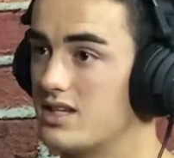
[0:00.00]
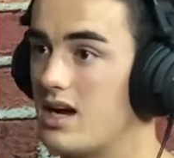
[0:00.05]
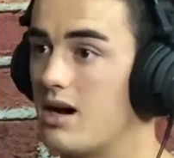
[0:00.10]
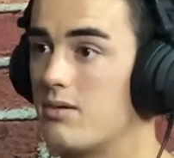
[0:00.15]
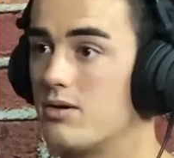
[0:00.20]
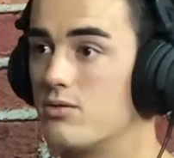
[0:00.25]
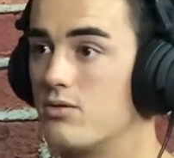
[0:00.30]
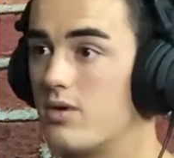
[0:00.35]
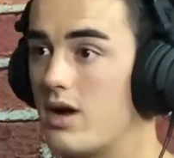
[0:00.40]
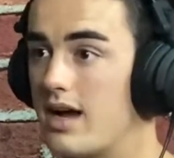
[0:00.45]

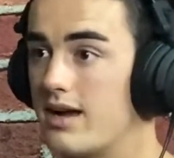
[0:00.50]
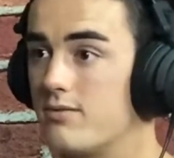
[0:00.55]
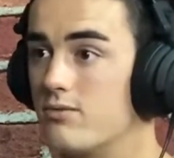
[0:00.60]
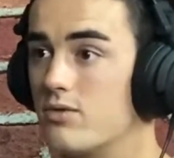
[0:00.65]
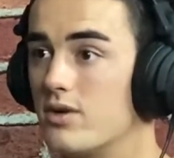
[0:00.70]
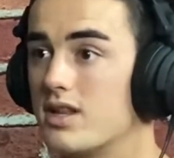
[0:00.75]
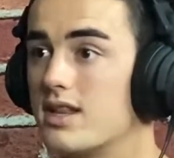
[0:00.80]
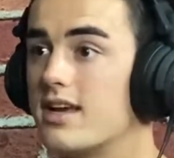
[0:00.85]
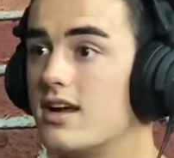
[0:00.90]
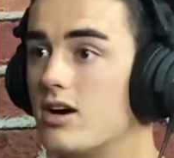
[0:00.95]
I'd
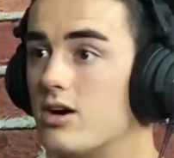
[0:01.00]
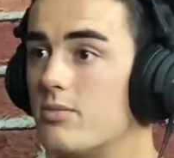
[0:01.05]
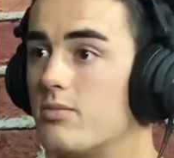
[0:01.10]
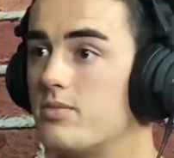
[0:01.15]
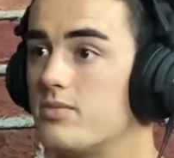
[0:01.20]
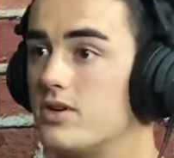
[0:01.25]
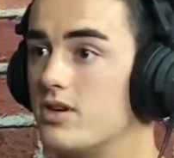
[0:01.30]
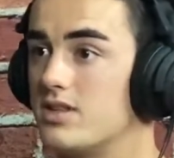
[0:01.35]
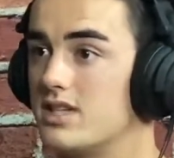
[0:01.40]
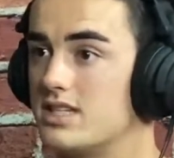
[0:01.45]
really help
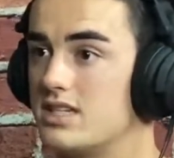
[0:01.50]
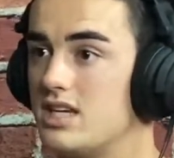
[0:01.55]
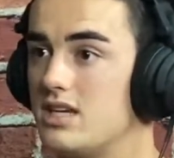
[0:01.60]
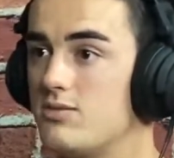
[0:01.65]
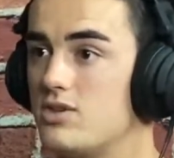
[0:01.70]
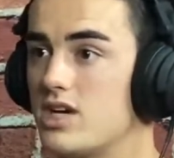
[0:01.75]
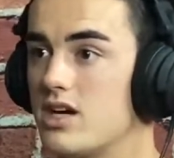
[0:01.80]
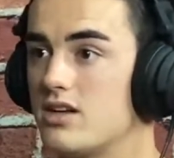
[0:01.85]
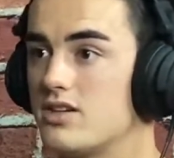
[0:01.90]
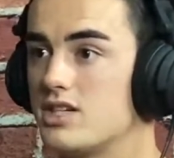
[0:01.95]
during the team
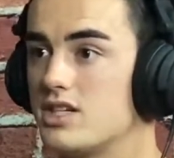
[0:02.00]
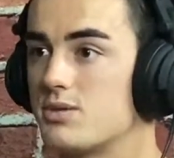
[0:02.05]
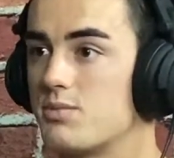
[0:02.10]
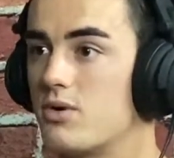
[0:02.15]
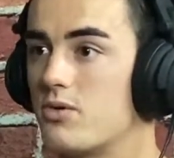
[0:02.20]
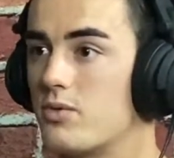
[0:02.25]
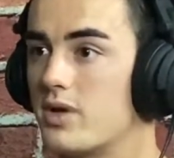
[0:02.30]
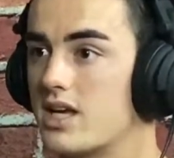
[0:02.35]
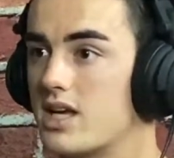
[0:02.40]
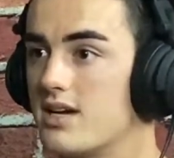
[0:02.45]
challenges,
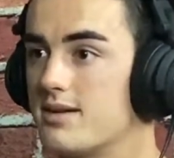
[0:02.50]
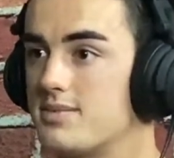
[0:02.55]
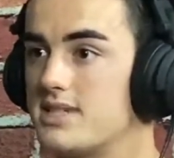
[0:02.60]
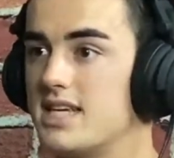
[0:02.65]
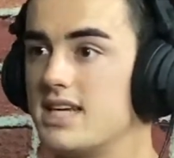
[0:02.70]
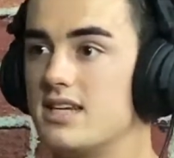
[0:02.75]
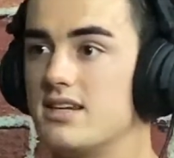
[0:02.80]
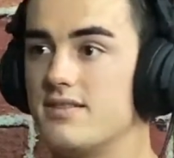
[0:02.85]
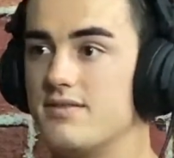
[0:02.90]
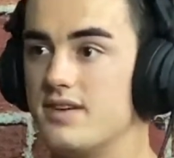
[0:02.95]
but when it comes to
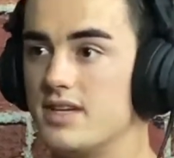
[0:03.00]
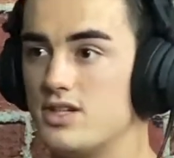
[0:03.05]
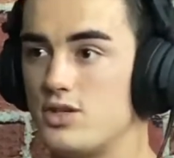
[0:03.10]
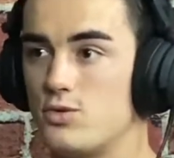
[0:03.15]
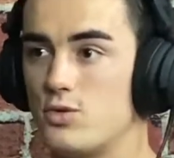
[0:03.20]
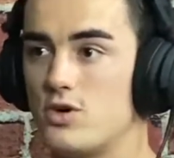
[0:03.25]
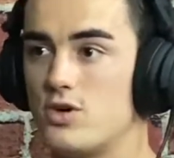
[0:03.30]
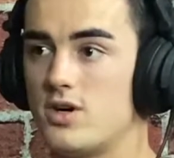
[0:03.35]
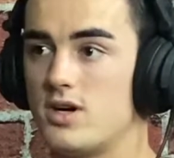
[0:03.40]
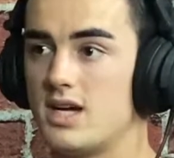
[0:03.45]

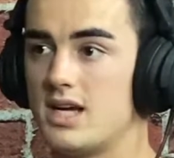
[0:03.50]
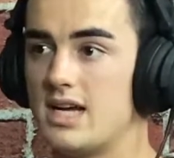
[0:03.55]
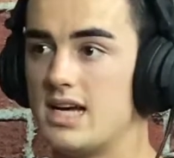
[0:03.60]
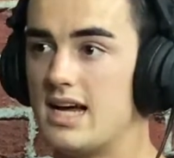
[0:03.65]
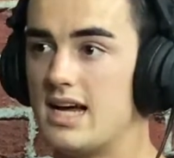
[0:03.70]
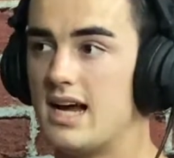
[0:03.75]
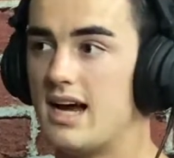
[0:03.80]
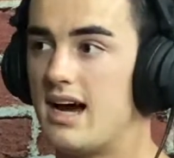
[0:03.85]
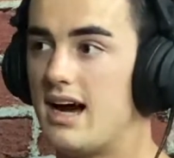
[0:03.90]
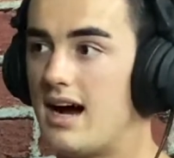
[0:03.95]
individual,
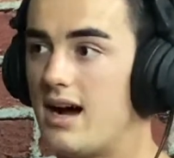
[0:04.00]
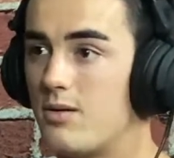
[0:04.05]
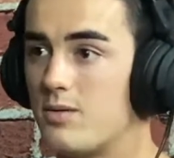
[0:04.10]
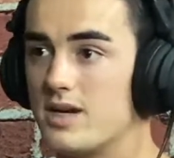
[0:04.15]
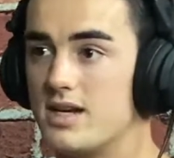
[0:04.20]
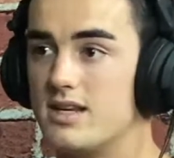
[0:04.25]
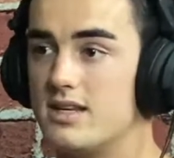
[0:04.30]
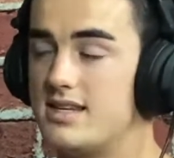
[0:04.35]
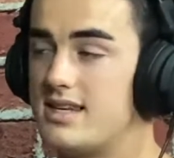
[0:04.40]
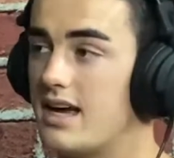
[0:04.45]
I
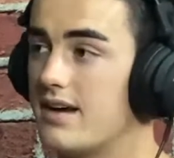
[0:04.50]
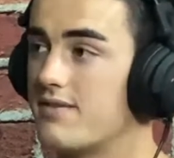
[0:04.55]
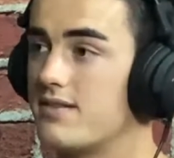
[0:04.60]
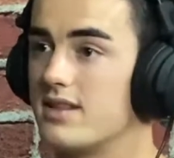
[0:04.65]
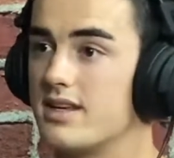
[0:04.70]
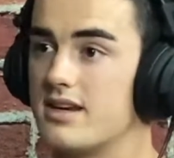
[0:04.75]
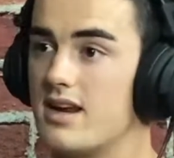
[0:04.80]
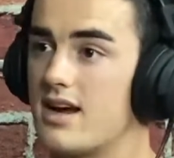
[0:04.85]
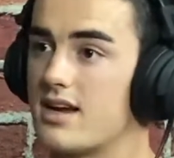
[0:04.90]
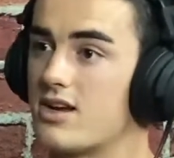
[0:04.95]
would
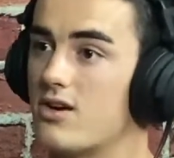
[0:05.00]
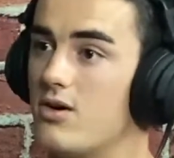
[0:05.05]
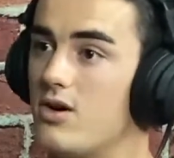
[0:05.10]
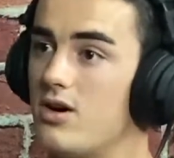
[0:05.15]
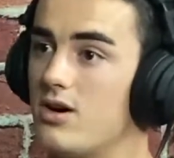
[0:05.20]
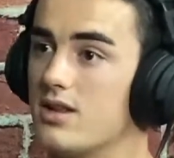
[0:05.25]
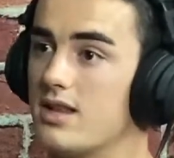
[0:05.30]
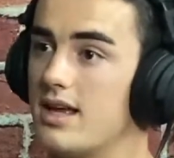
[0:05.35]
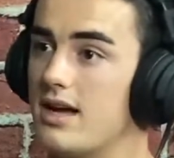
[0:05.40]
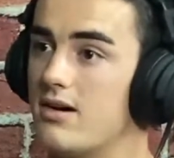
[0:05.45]
definitely not go
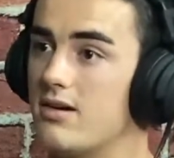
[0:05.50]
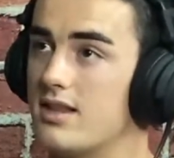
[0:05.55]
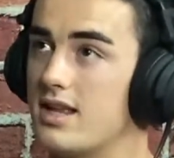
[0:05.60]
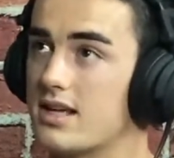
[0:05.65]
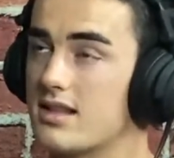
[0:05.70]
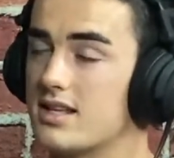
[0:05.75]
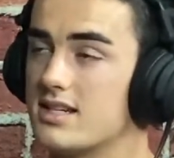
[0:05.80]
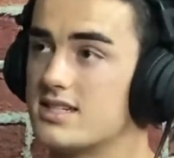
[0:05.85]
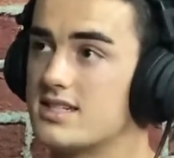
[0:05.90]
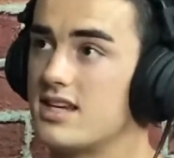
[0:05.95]
all out.
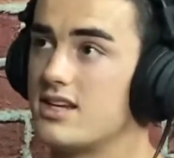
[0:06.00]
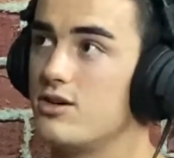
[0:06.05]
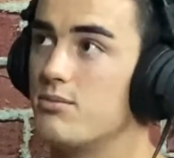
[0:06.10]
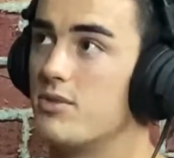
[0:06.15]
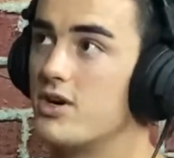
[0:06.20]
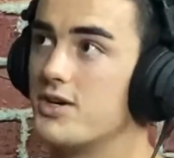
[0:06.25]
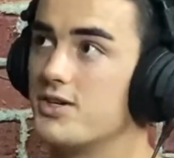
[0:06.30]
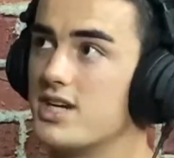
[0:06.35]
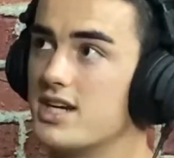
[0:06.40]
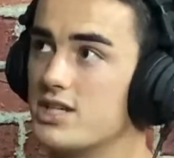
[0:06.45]
Like, let's say you
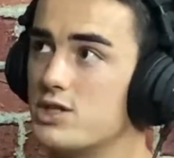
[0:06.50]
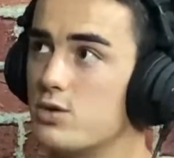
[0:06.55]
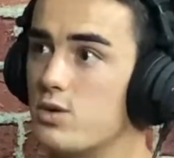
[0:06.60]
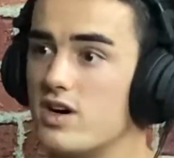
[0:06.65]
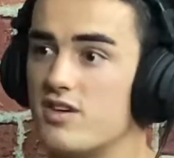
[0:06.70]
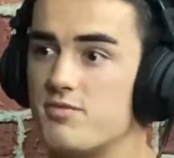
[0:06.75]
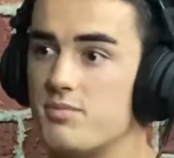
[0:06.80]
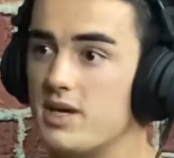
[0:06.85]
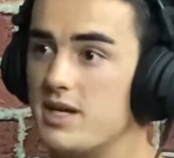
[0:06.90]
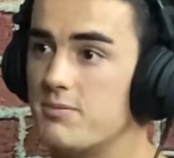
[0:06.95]
merge at
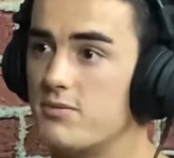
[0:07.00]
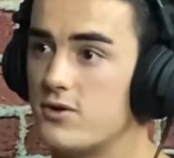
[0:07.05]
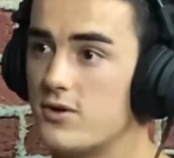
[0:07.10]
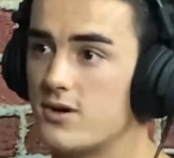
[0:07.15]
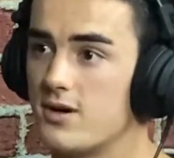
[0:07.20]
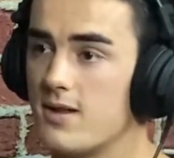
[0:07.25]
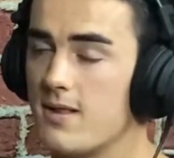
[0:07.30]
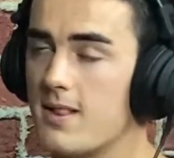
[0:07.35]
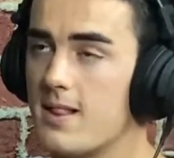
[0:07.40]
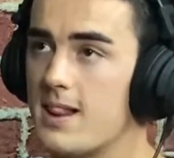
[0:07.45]
12
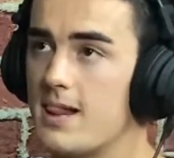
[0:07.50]
people.